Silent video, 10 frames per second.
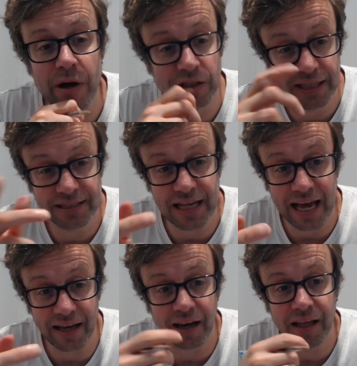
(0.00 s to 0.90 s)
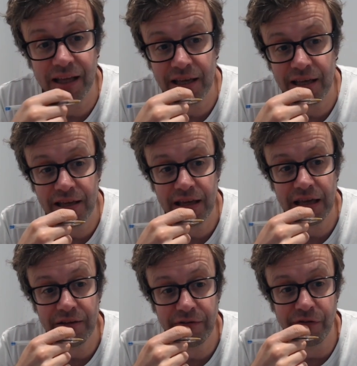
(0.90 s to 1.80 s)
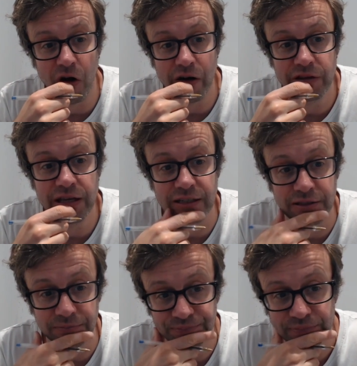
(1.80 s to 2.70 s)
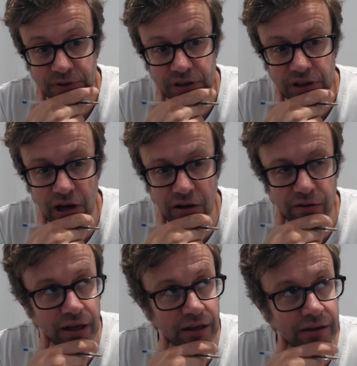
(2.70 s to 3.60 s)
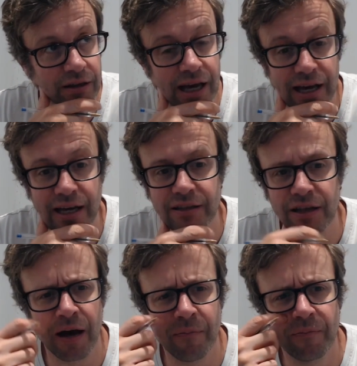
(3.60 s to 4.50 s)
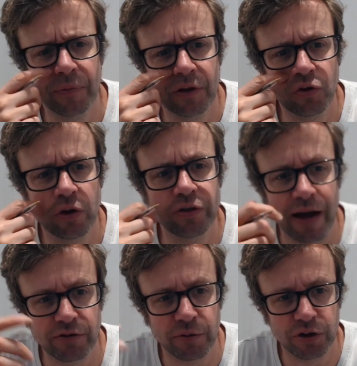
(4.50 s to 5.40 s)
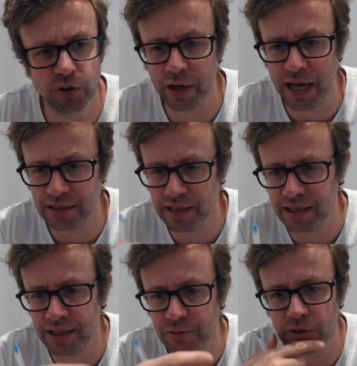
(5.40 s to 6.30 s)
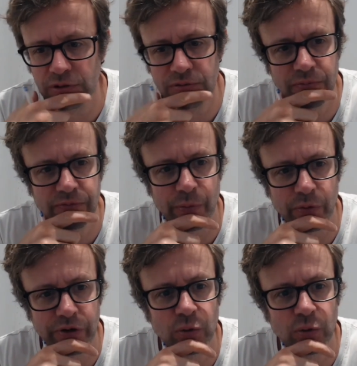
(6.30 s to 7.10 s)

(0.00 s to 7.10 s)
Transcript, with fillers: much exactly five years. Five so, years, wow. Yeah, um, nice. Choice Factory was twenty eighteen. This was February